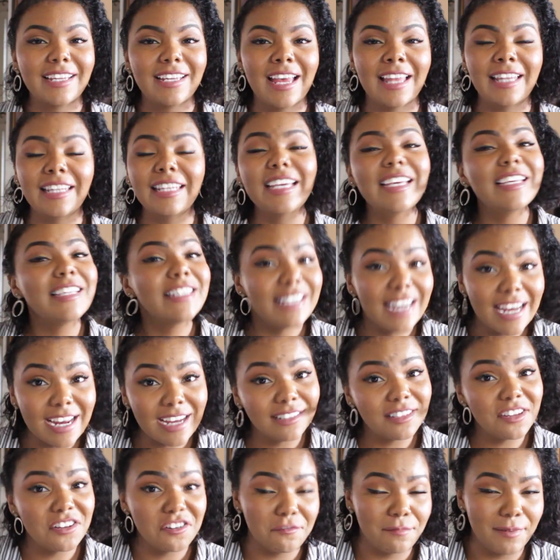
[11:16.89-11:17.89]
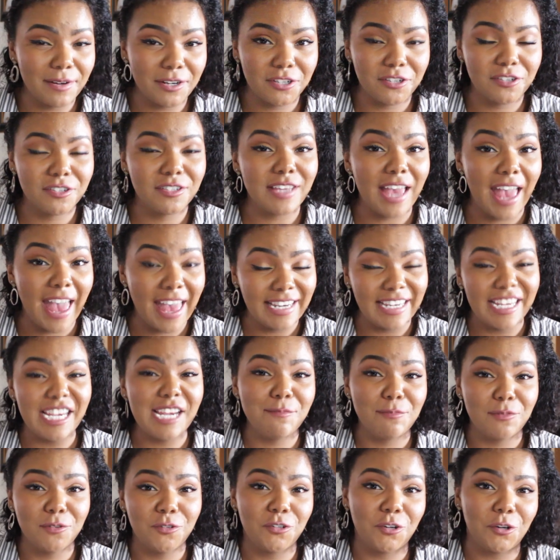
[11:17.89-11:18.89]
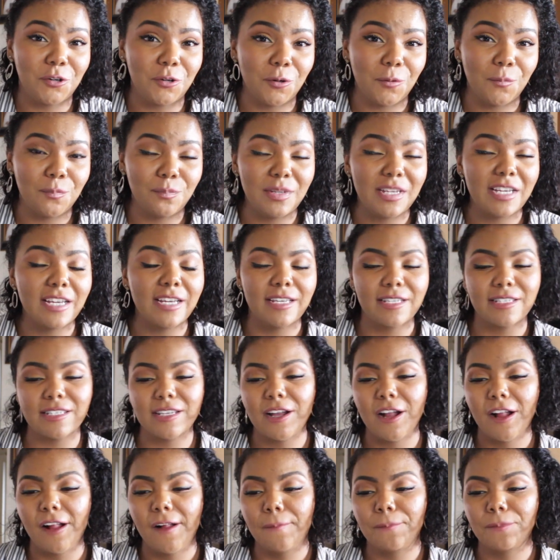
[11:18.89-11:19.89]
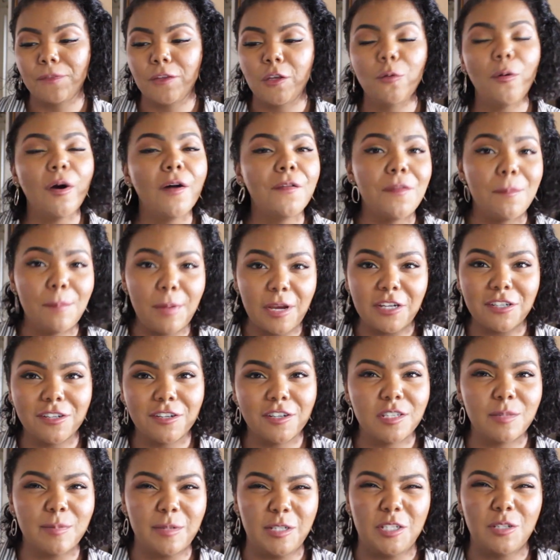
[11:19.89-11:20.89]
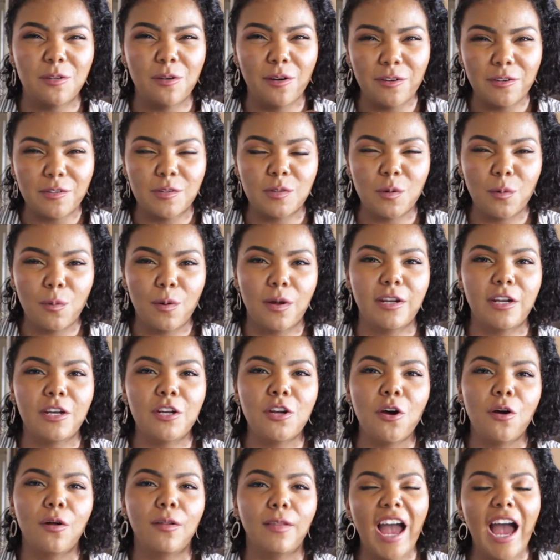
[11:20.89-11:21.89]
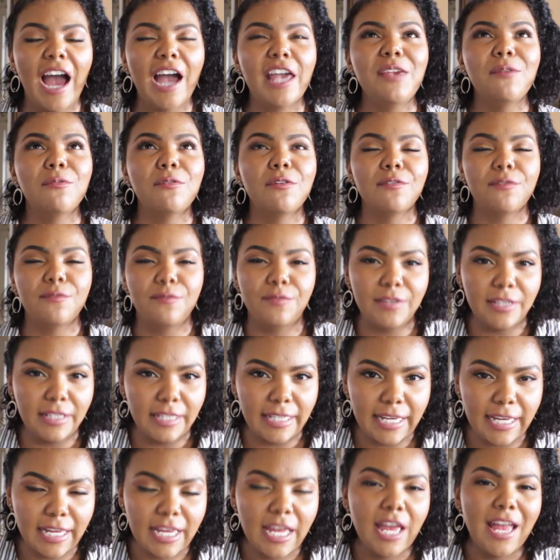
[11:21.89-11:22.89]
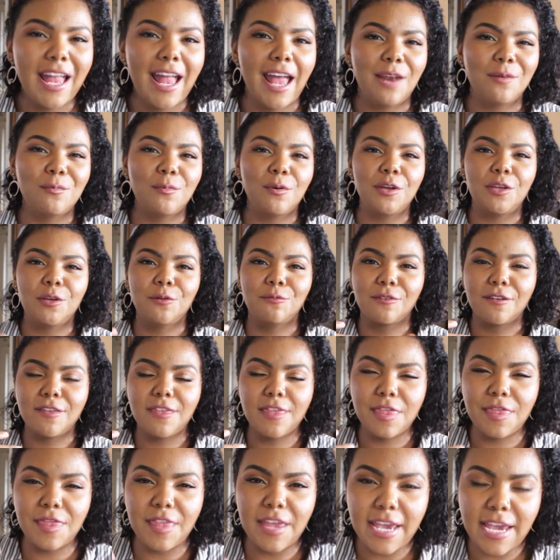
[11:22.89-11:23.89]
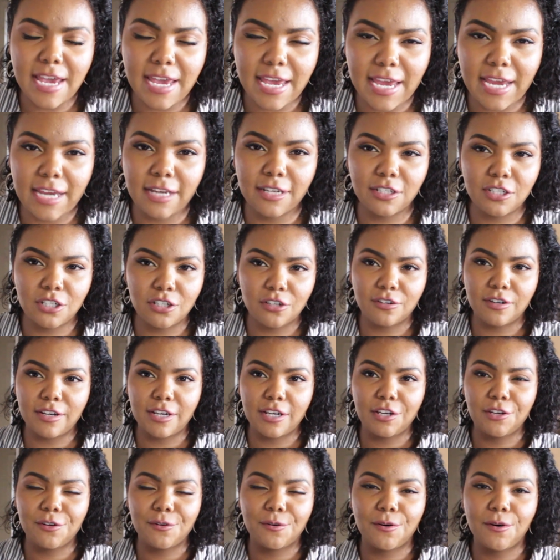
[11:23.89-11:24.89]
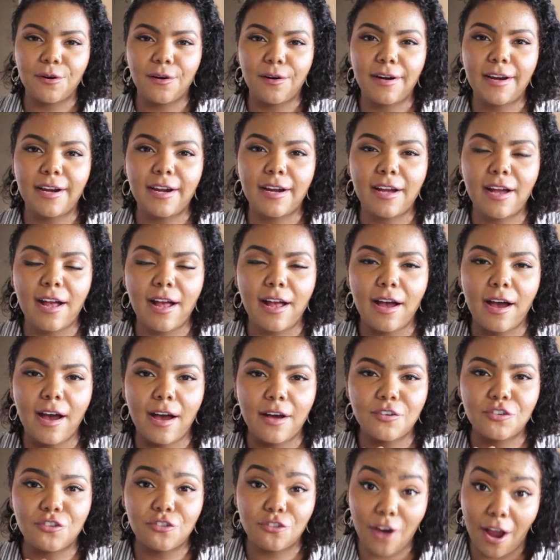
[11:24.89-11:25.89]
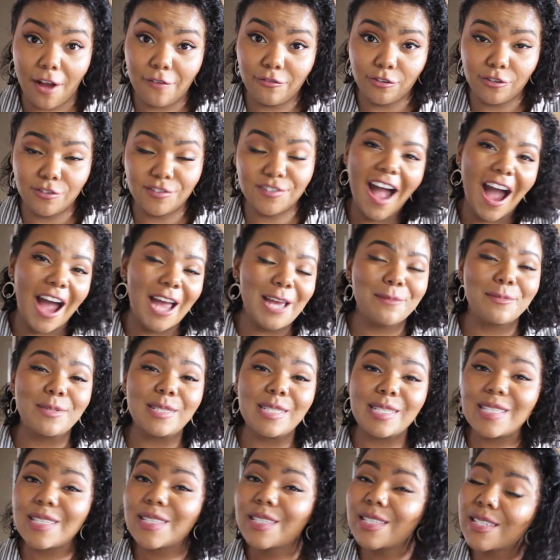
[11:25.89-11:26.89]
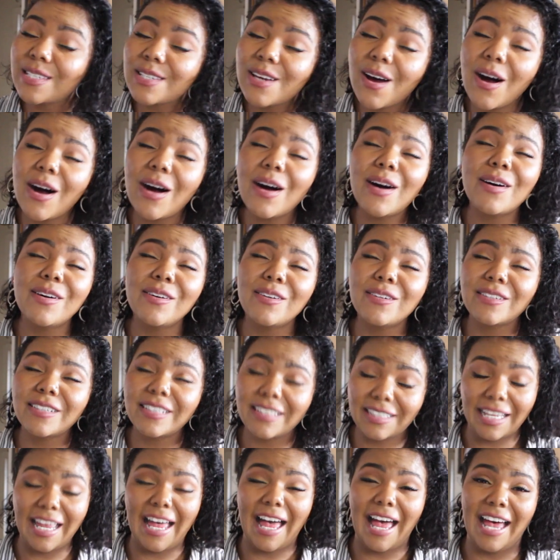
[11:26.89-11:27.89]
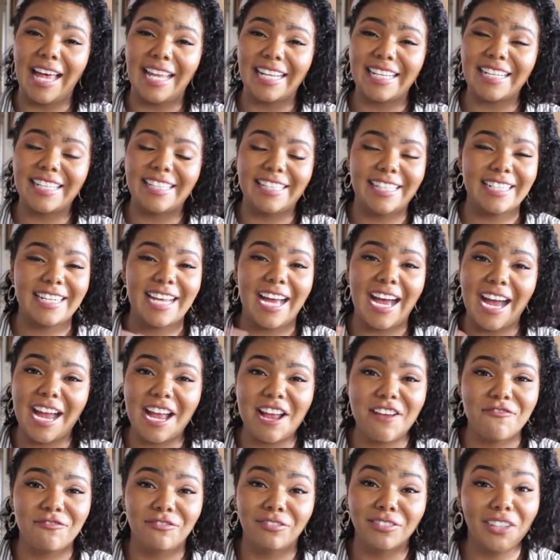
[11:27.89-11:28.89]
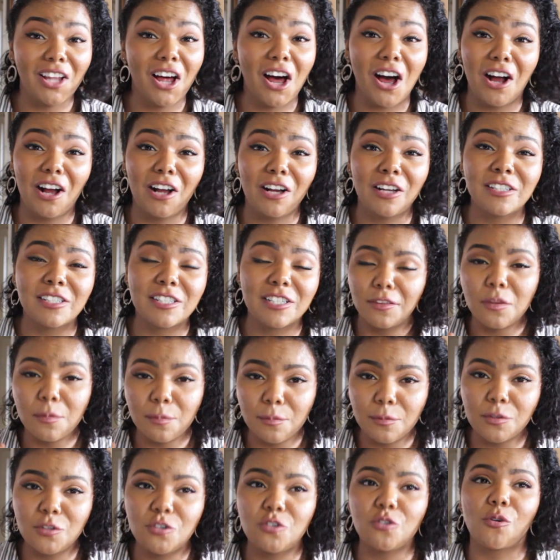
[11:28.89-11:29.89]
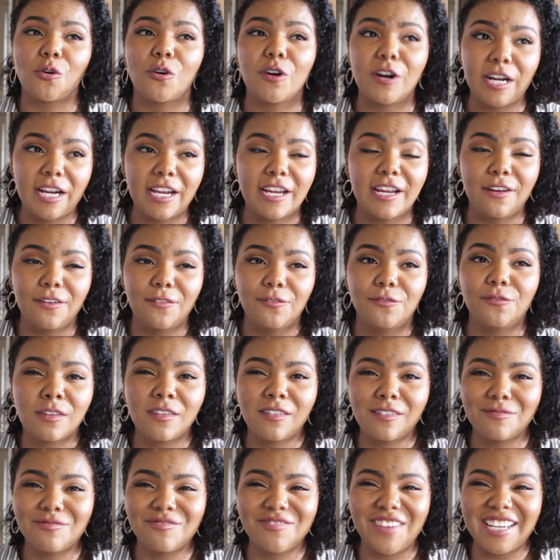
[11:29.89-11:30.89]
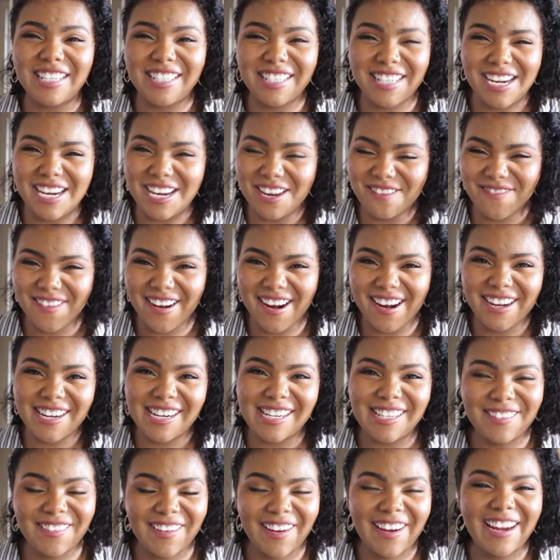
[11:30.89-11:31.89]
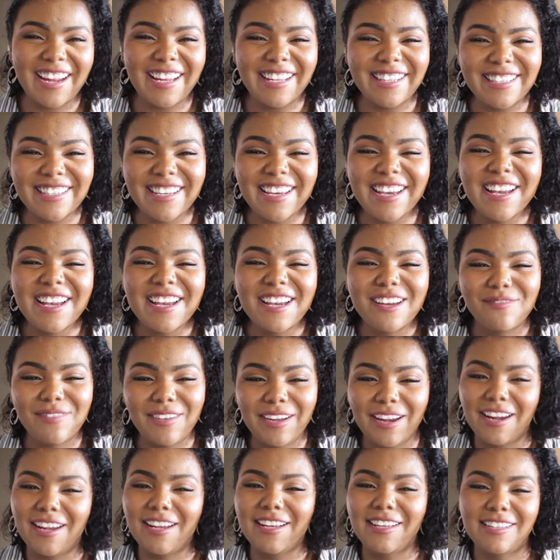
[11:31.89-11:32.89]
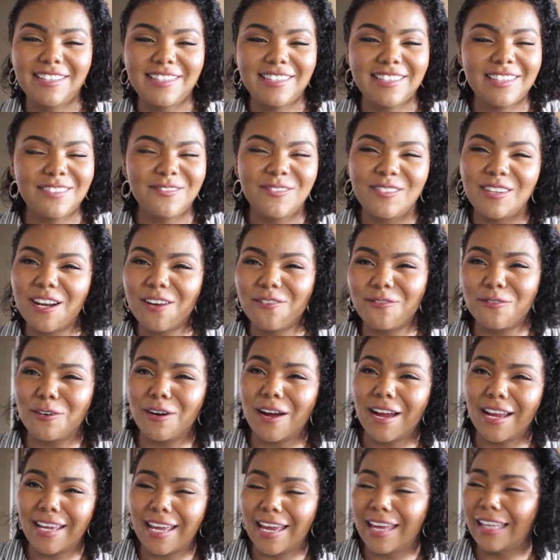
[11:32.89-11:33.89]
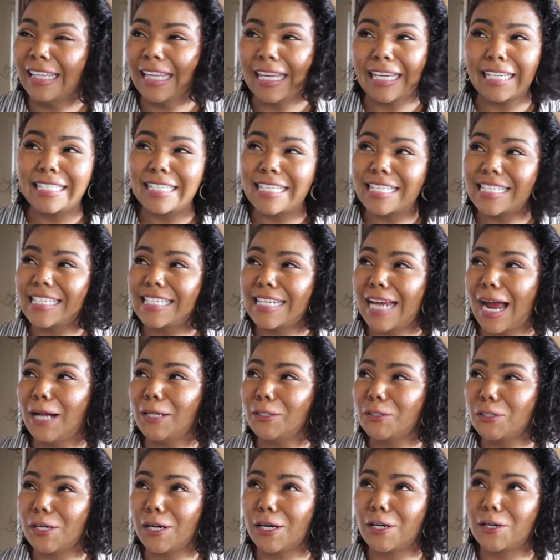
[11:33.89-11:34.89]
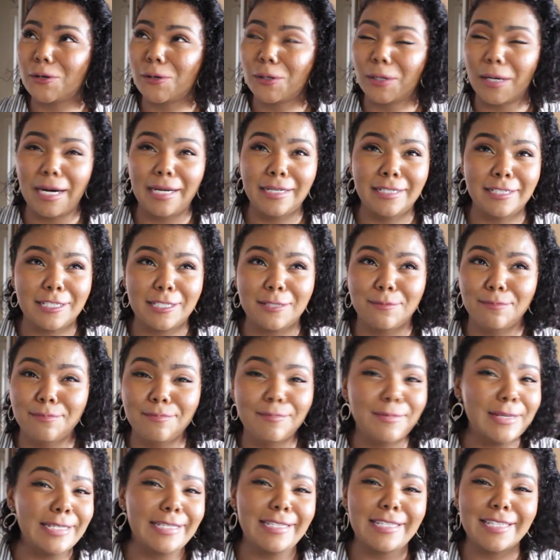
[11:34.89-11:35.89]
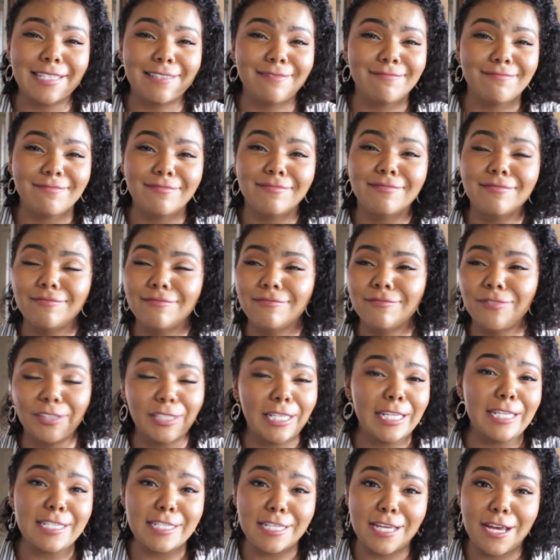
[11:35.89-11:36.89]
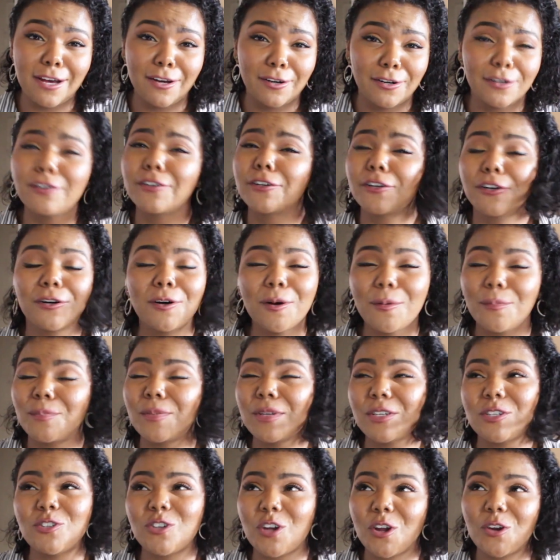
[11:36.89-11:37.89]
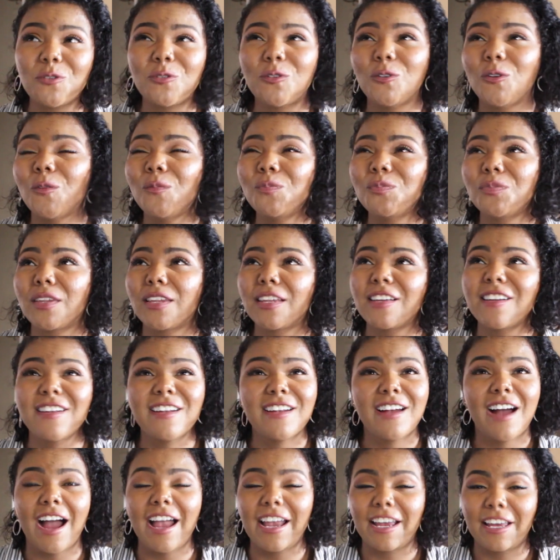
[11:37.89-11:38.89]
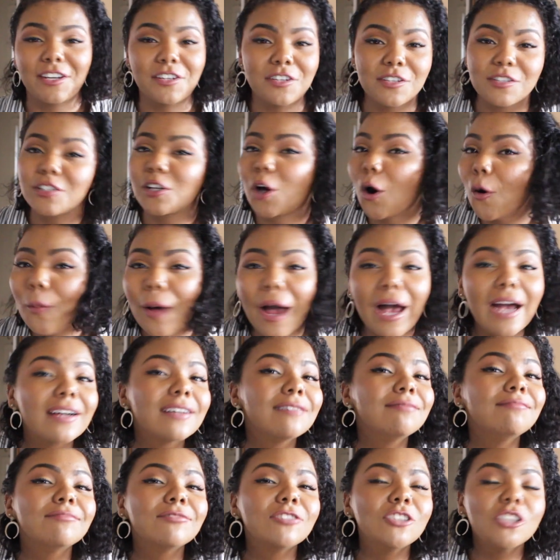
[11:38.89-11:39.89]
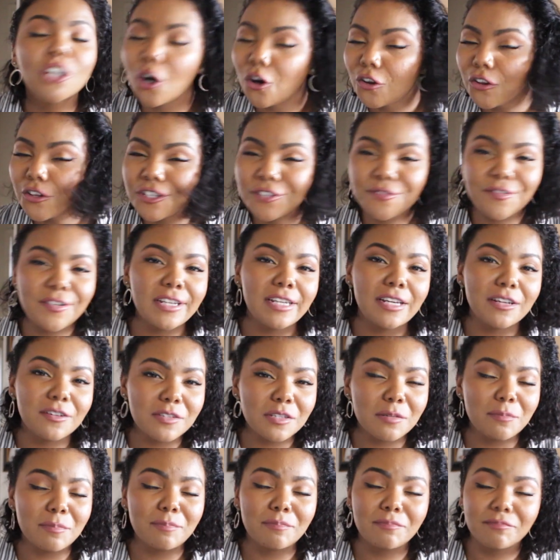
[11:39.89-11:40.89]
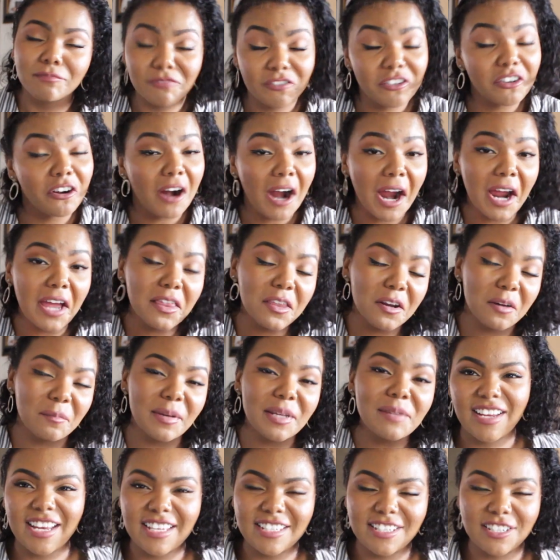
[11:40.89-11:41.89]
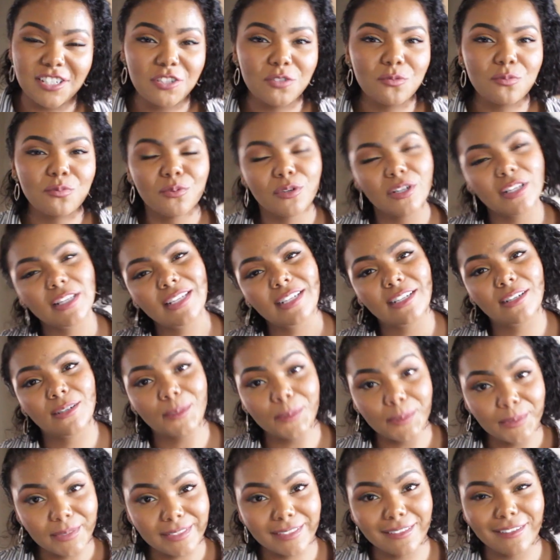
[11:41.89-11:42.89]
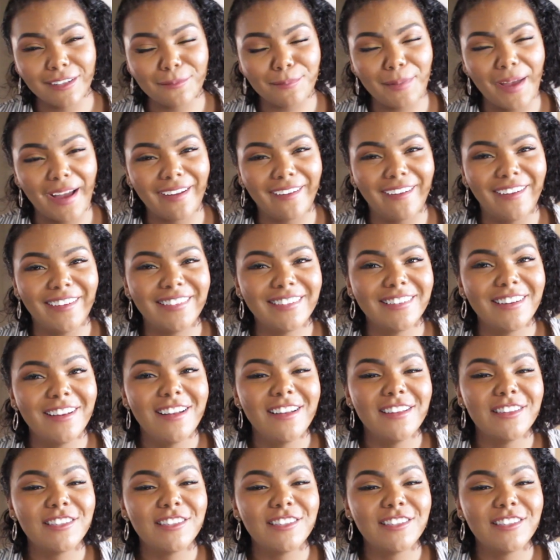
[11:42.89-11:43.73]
At least take a lot of pictures and keep a journal, because you want the pictures, but you also want to know how you were feeling and what you were thinking during your travels. I am so glad that I vlogged the majority of my study abroad experience, because whenever I get like nostalgic or I just miss Valencia or Europe in general, I can just go back to all those videos and cry a little bit. It's just really cool to look back on.